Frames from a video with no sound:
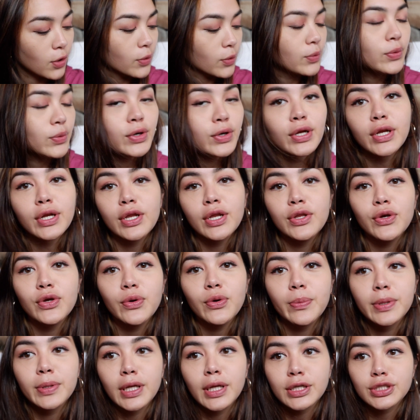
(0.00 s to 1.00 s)
So we're gonna
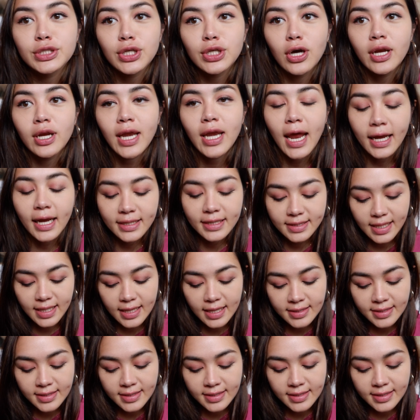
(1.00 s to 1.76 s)
do blush on next.